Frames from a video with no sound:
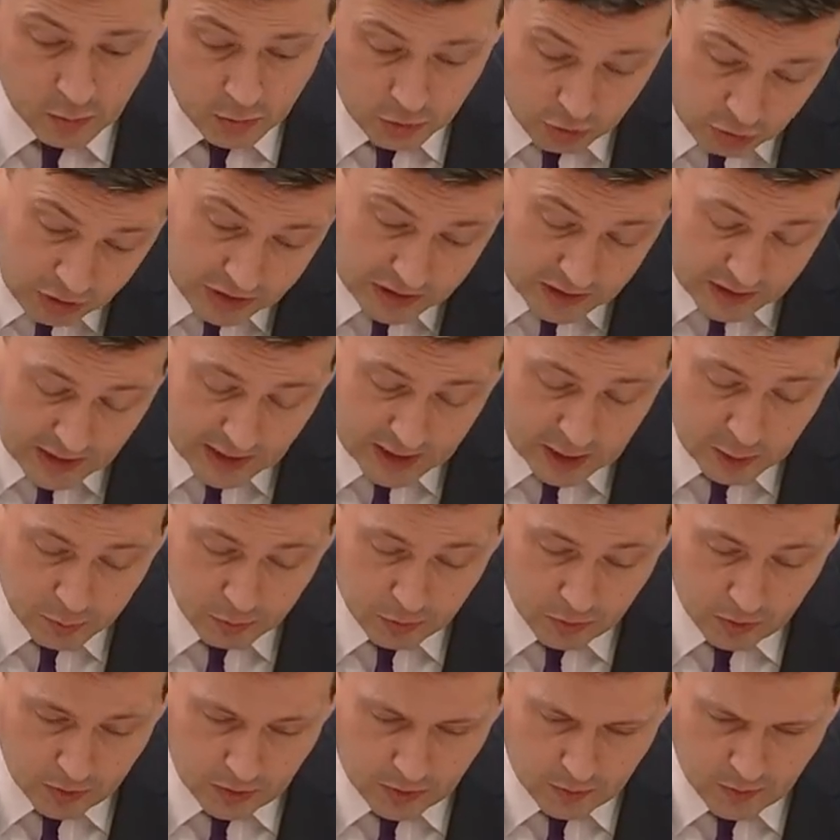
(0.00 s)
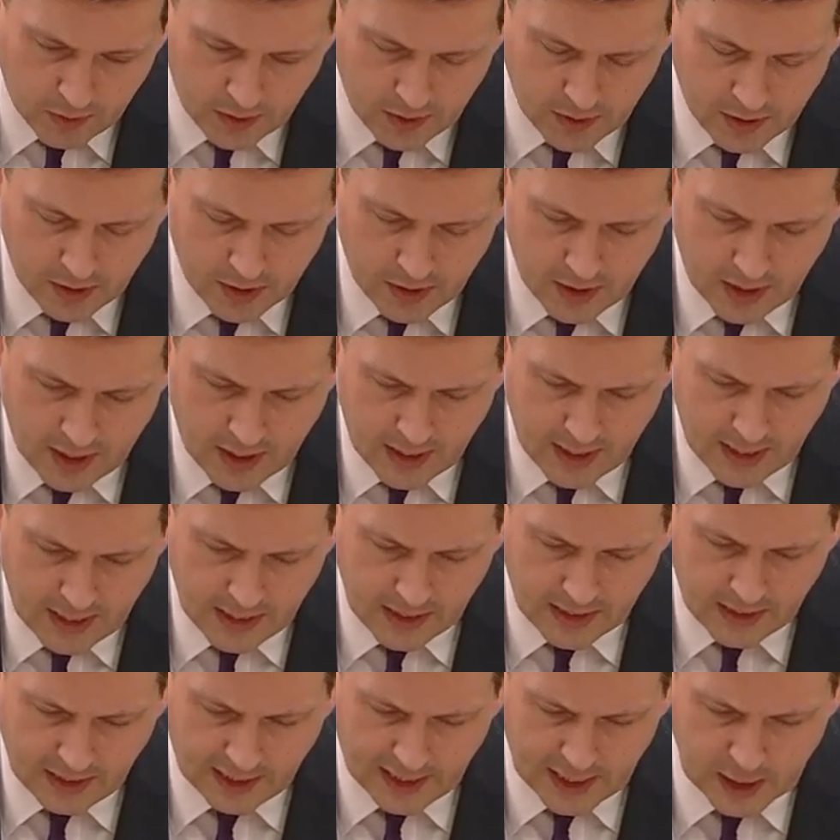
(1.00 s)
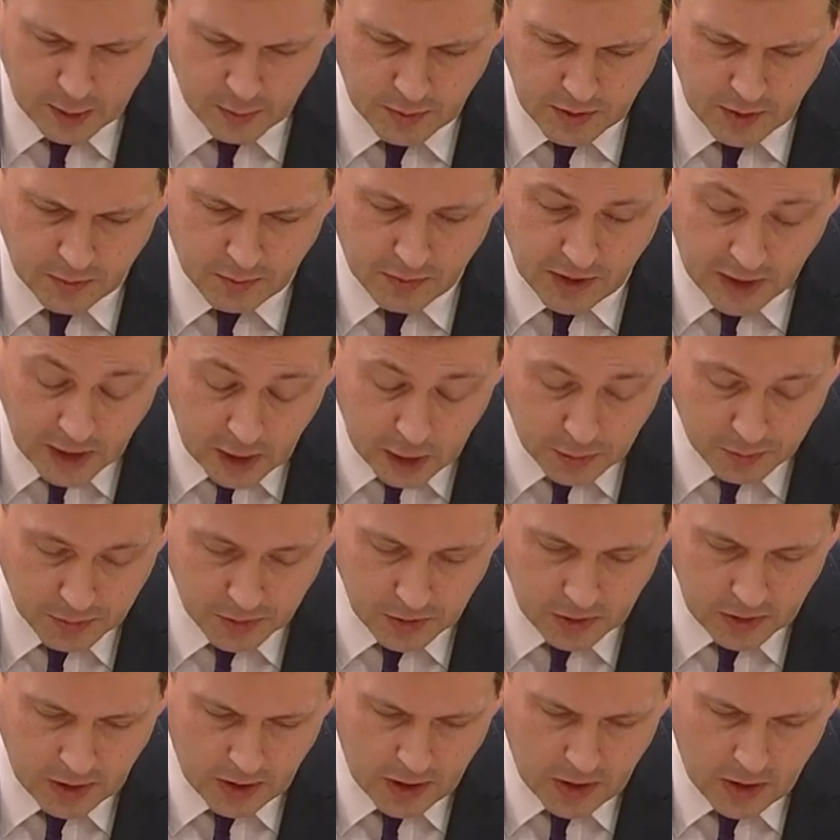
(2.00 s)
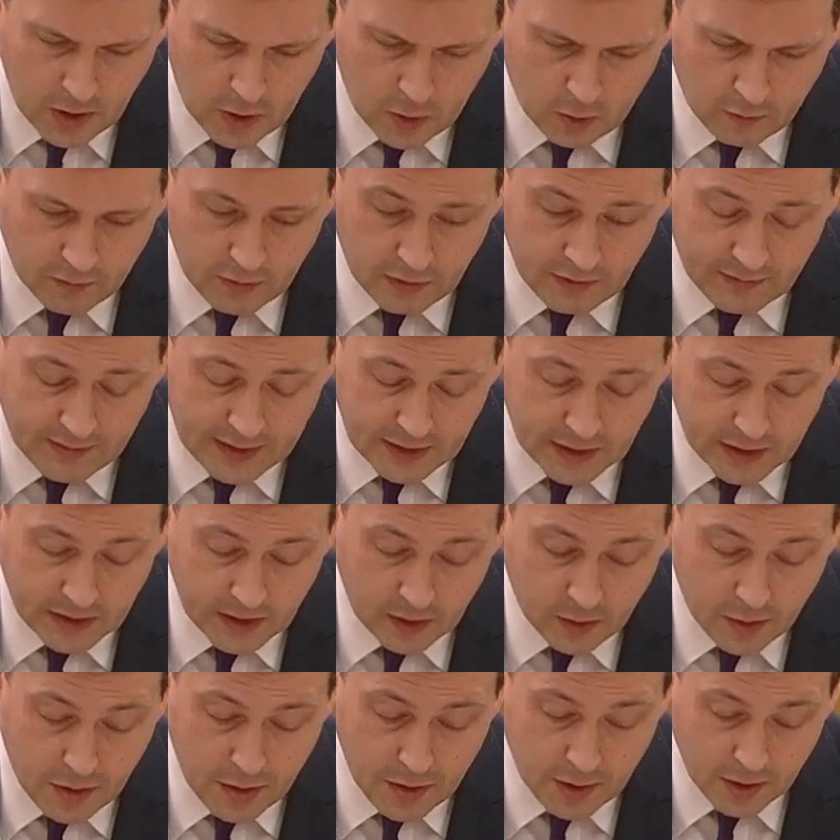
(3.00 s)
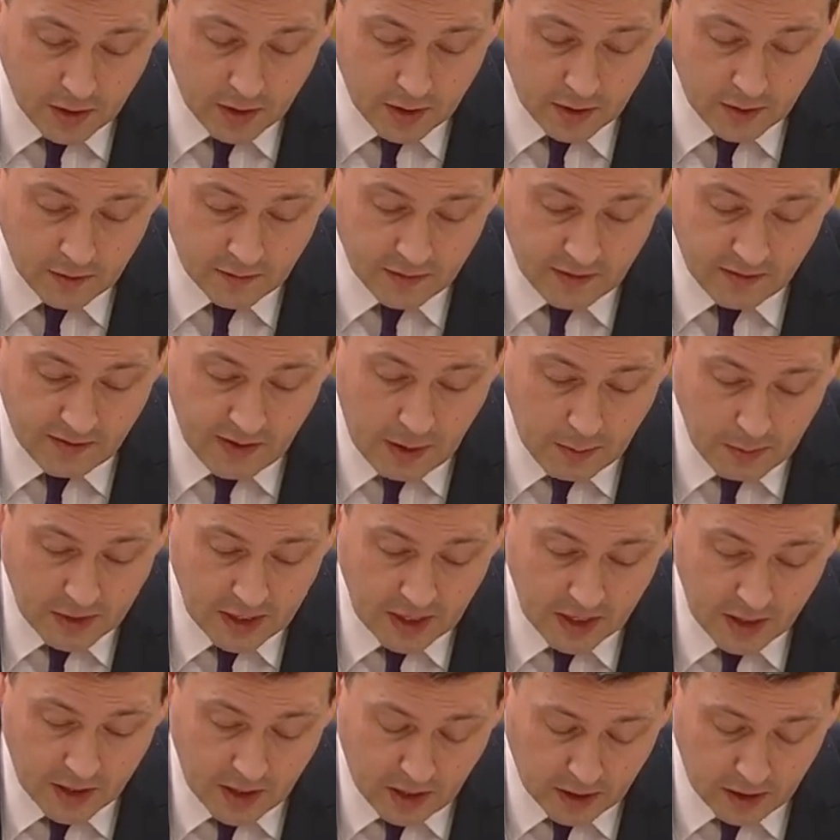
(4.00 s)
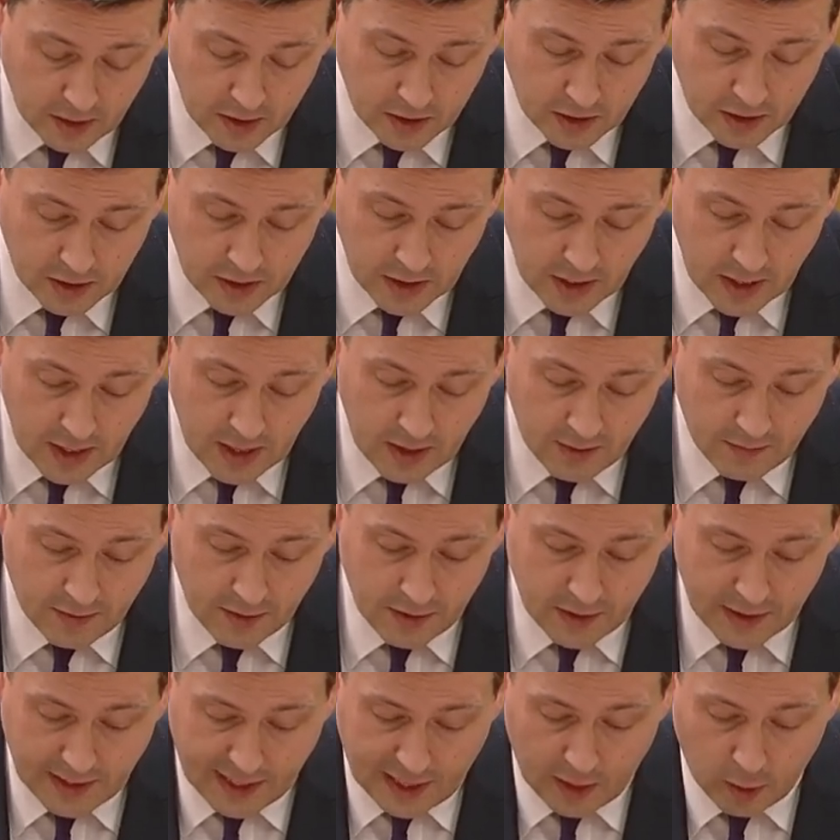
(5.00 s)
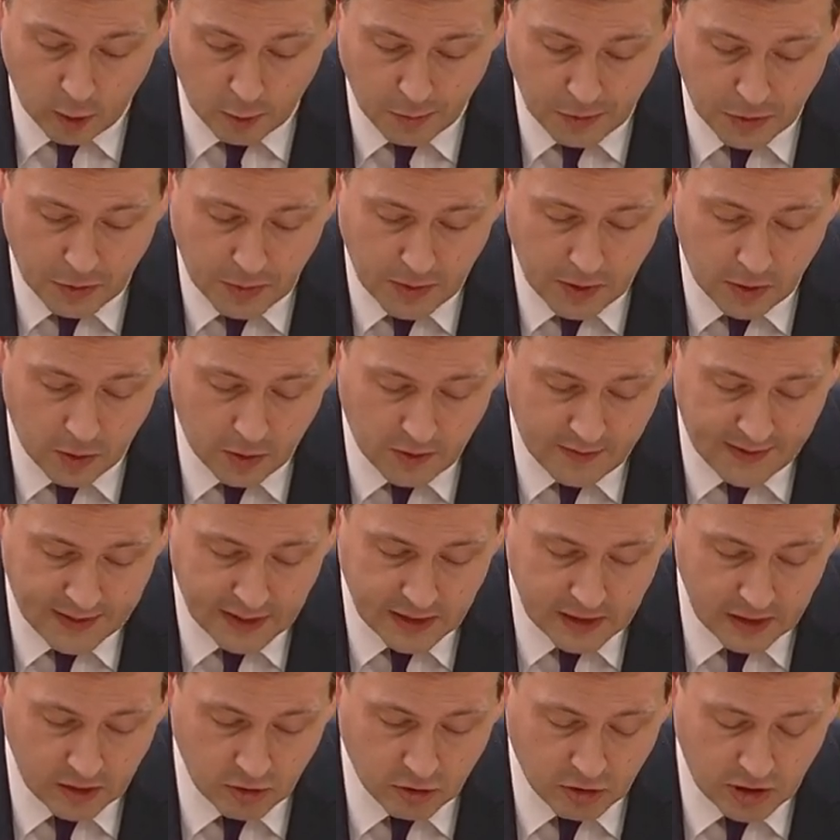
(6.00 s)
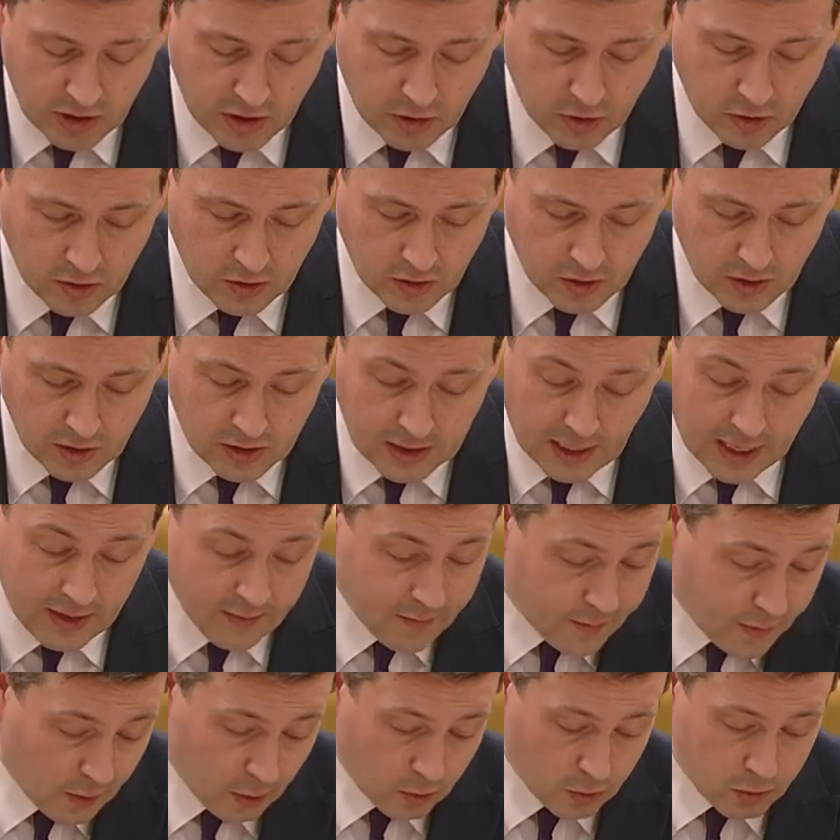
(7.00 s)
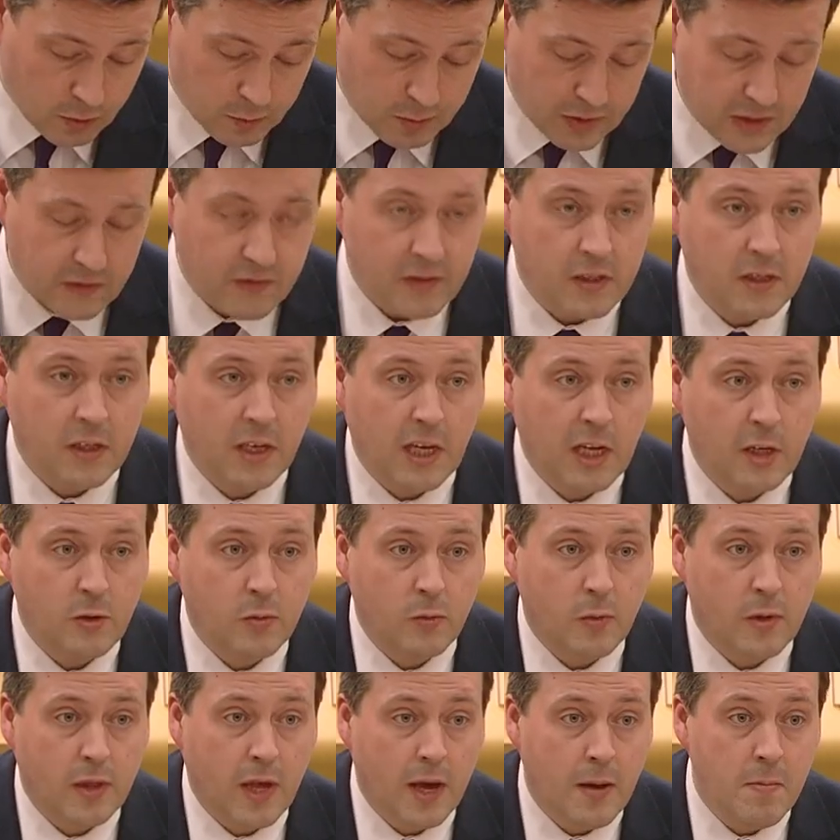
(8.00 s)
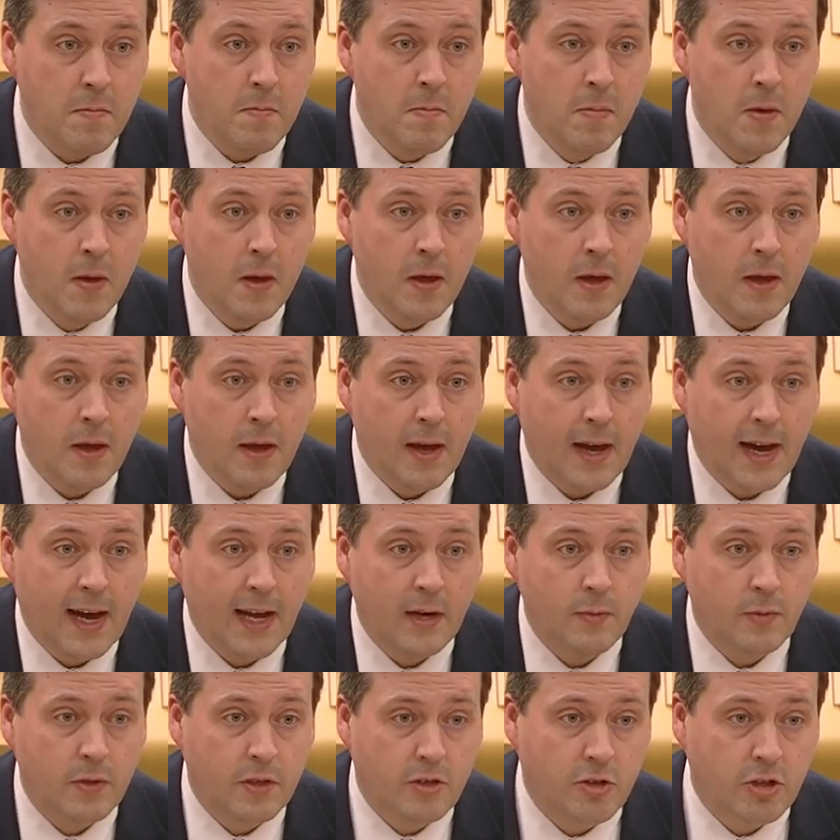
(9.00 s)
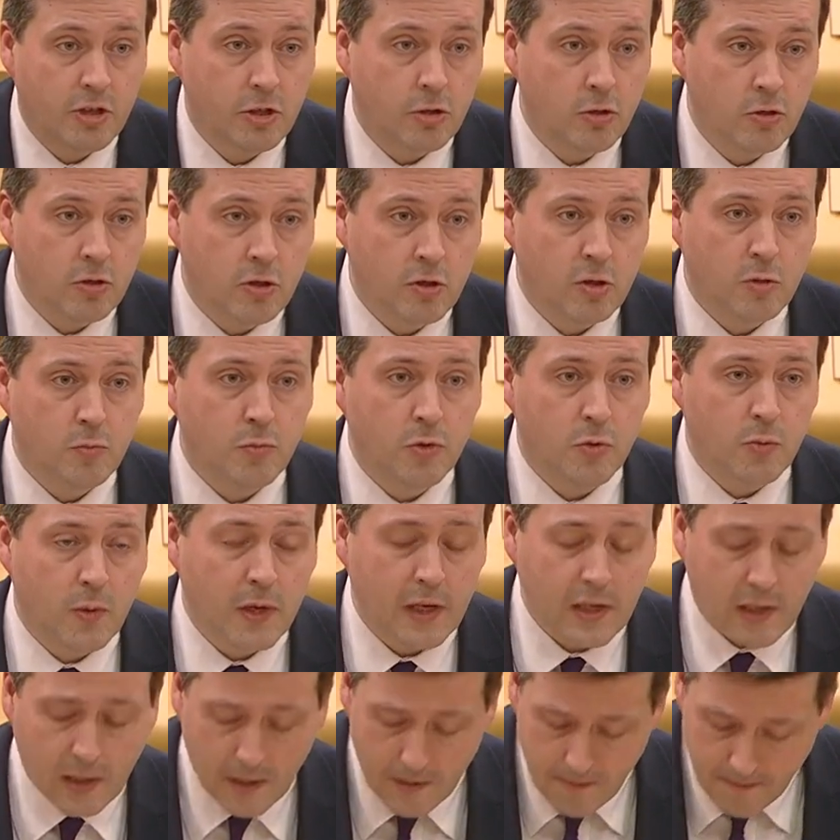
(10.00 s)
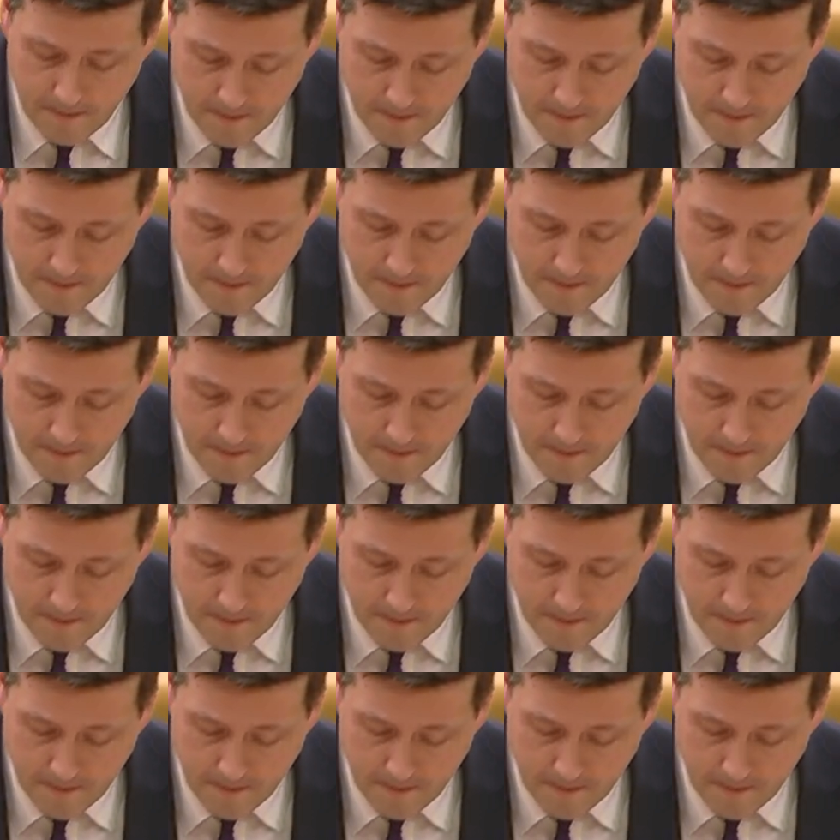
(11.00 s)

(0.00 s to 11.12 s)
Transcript: Most recently, I spoke with Ian Gillespie, the principal of the university, on the 3rd of November, to encourage further dialogue between the university and trade unions, and it follows previous engagement with him and with the trade unions more widely.